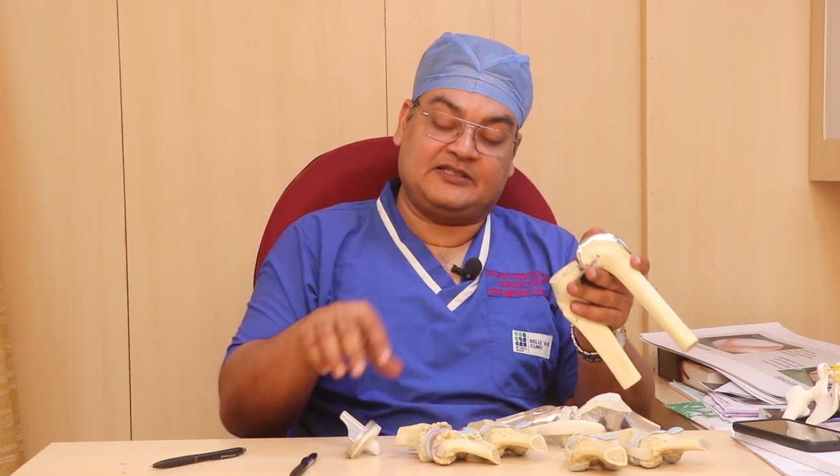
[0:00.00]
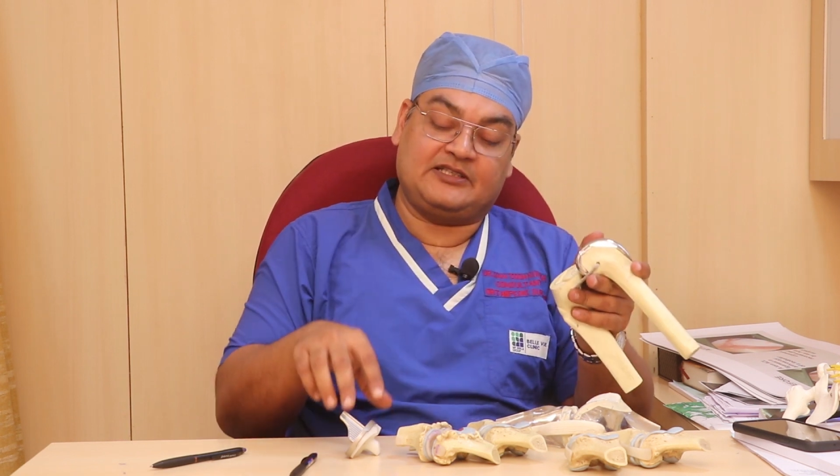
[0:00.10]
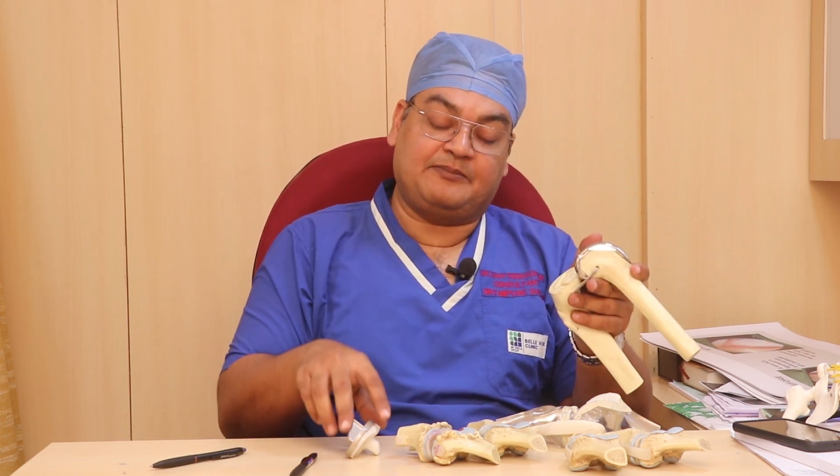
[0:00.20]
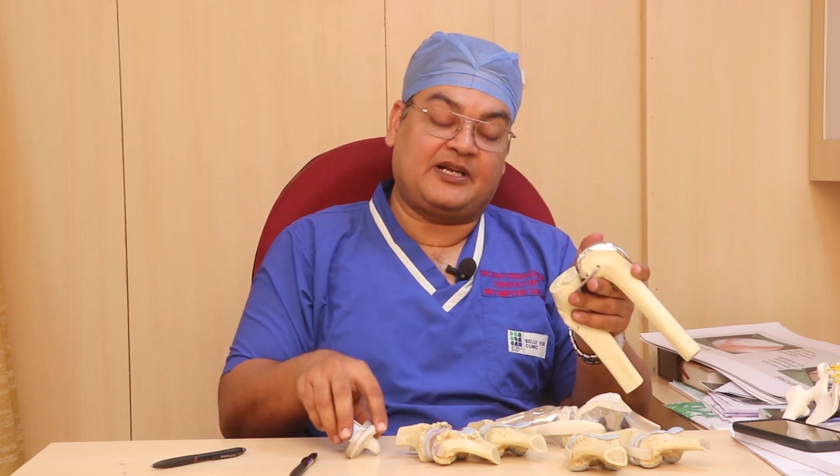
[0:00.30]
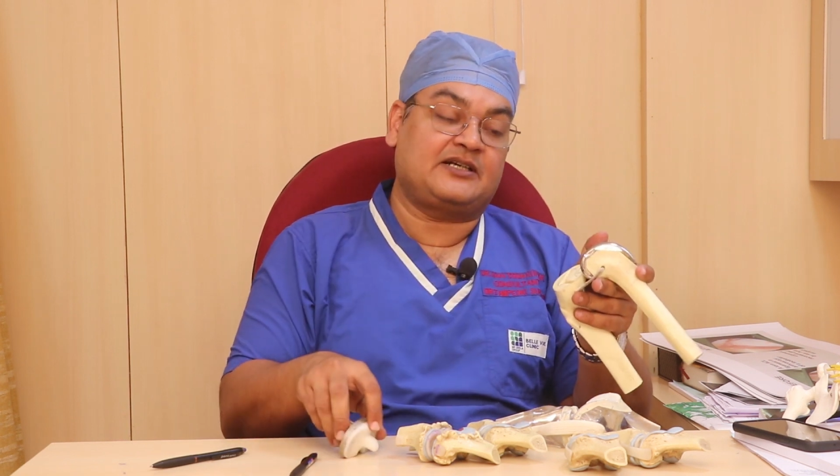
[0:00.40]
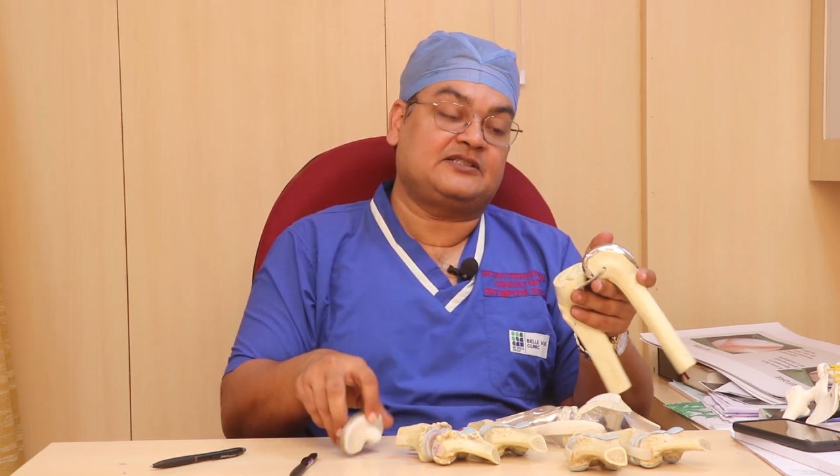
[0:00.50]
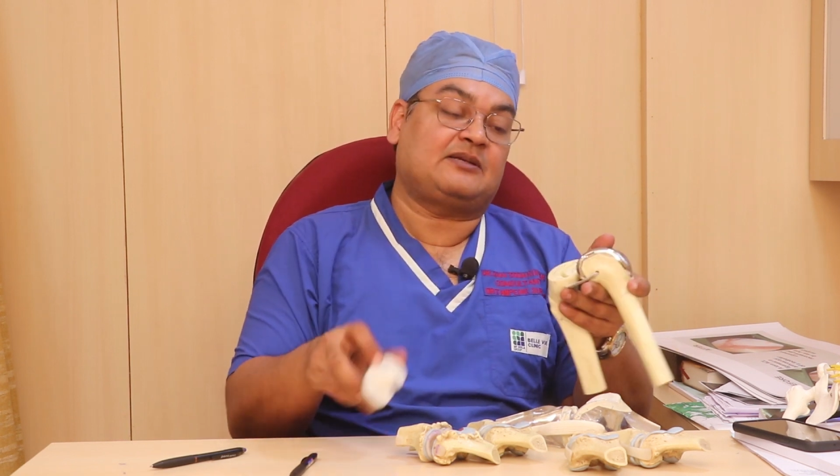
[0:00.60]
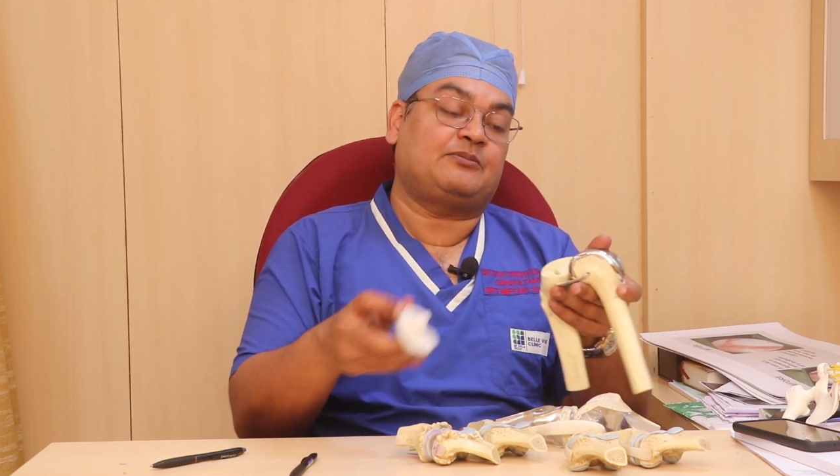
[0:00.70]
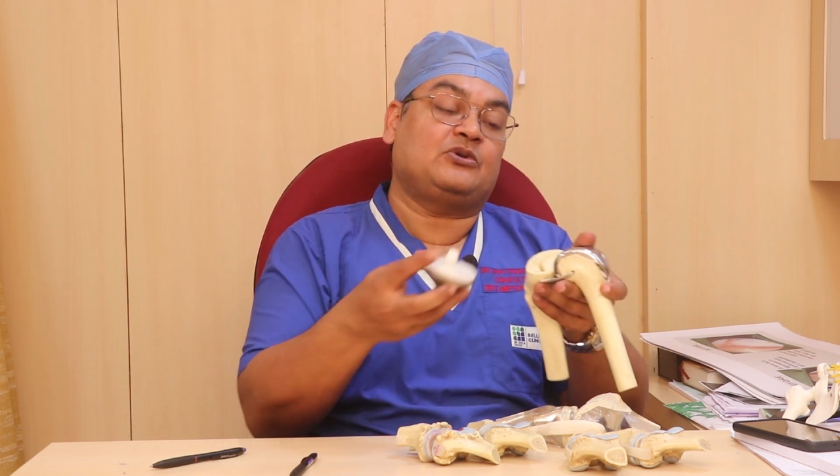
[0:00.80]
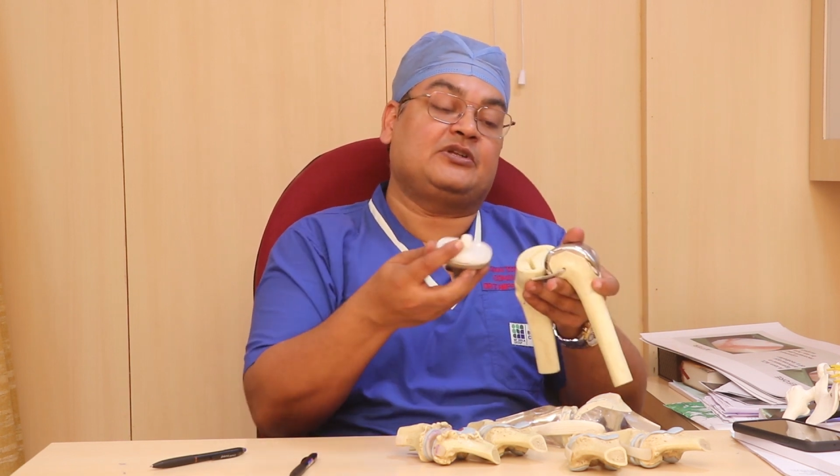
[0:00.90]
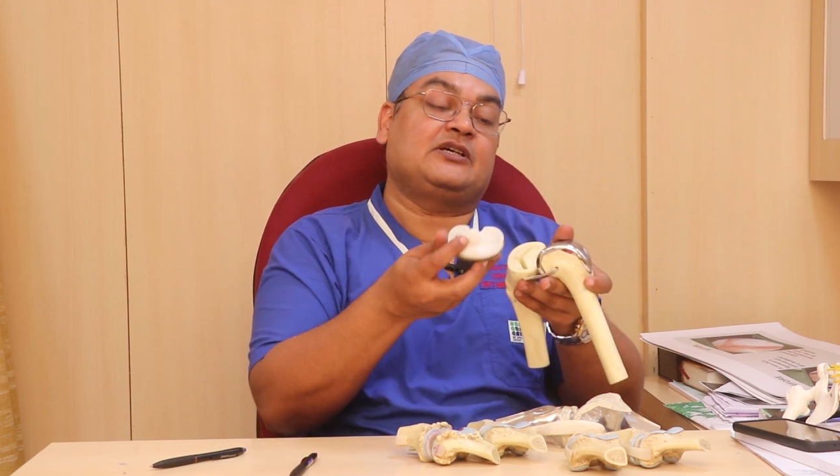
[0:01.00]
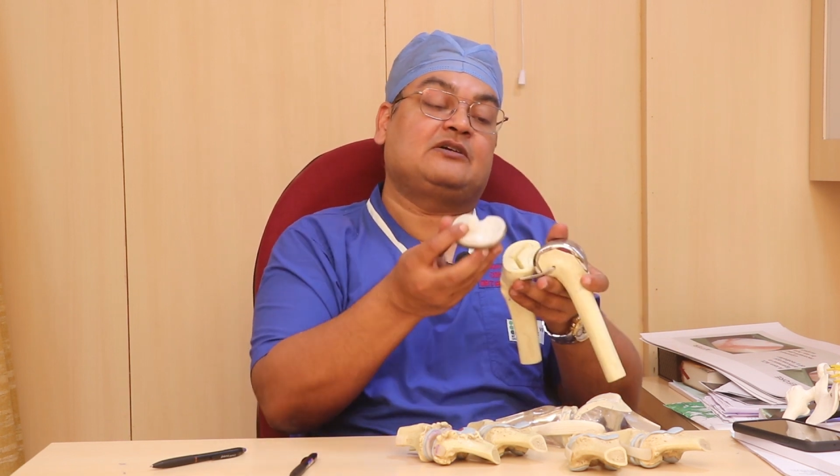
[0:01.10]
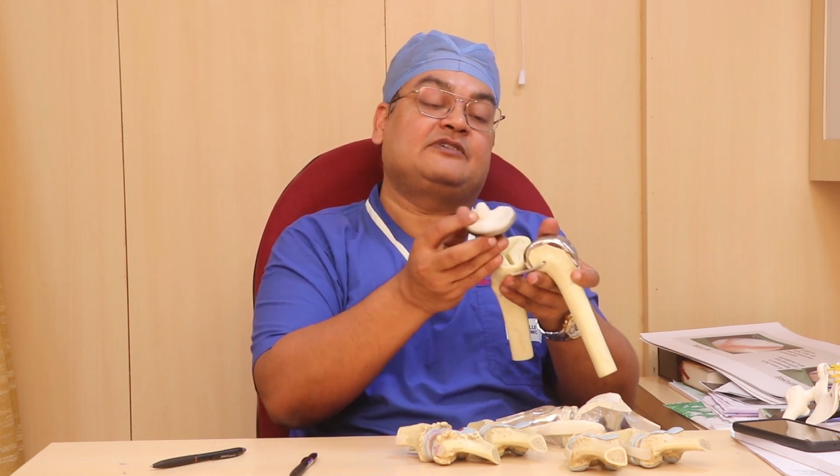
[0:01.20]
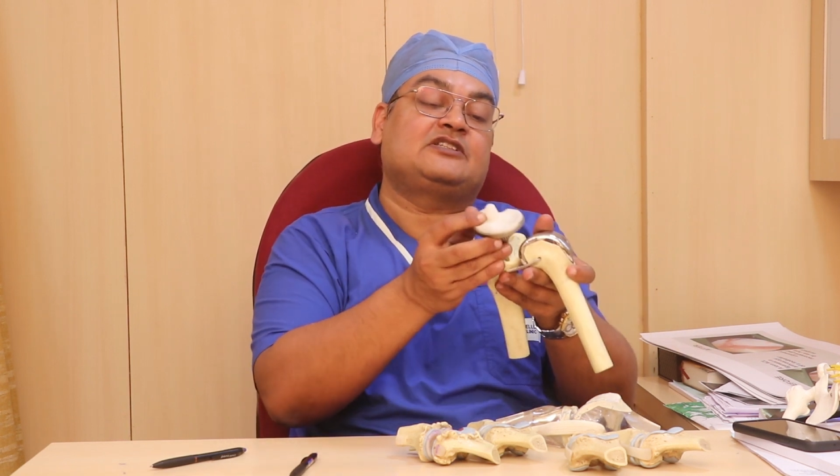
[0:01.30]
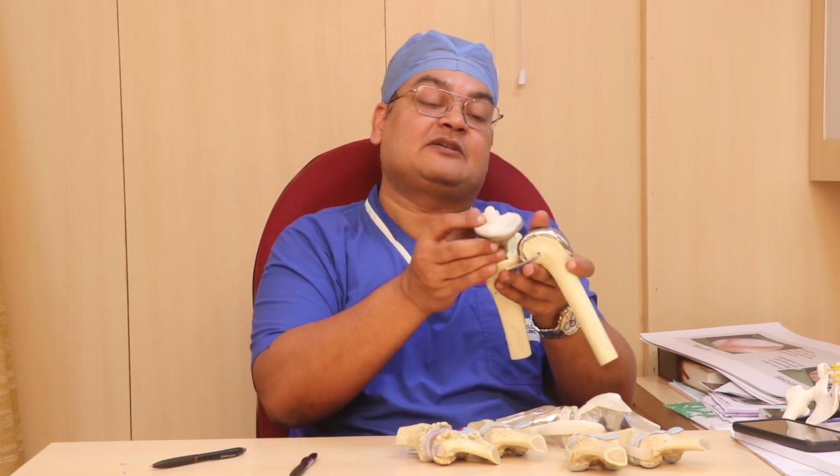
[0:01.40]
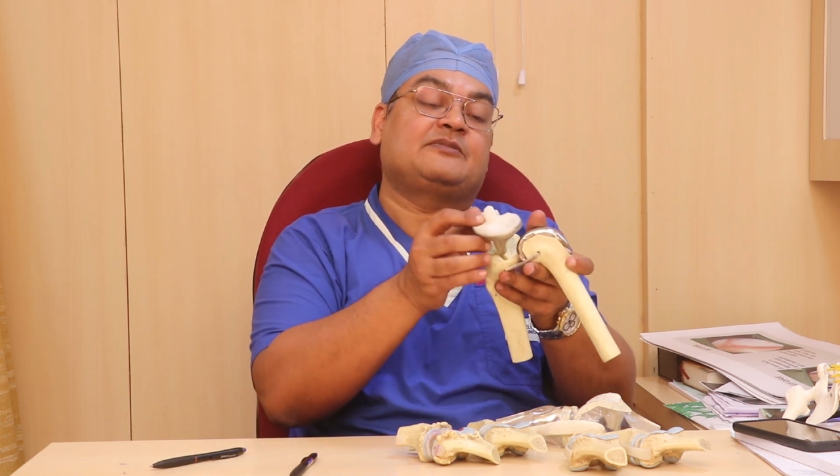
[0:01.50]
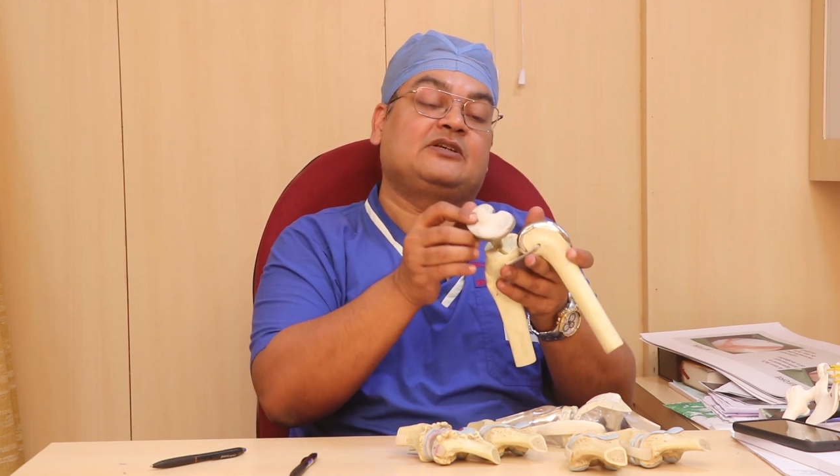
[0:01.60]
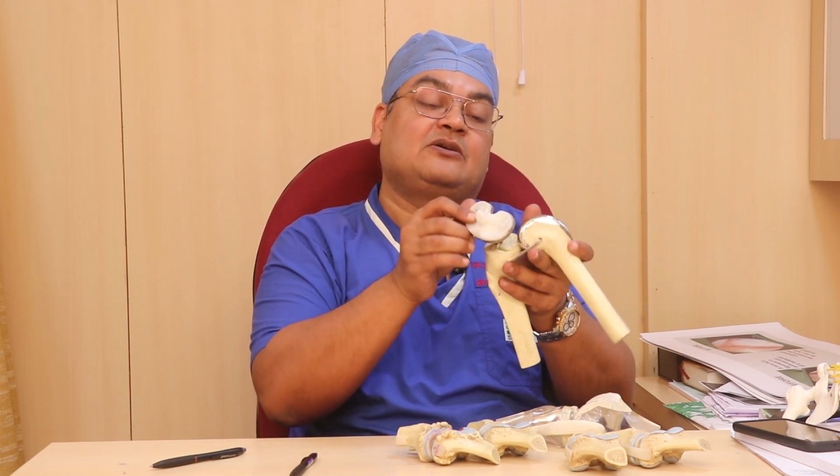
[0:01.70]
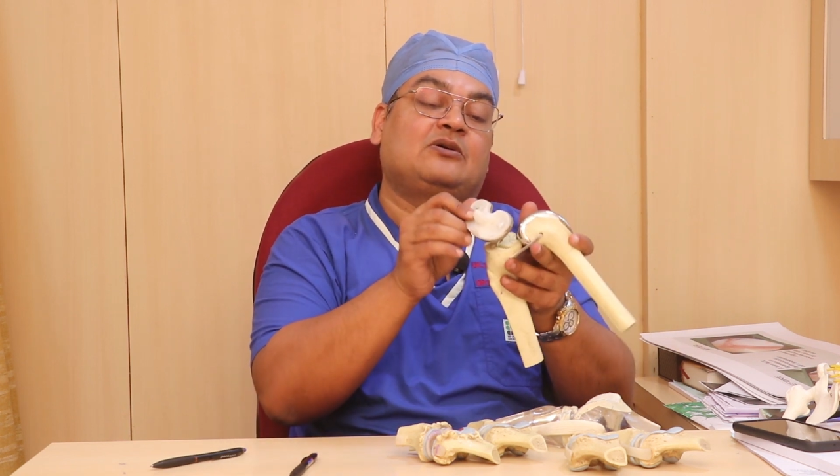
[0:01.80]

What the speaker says: These implants are put here with something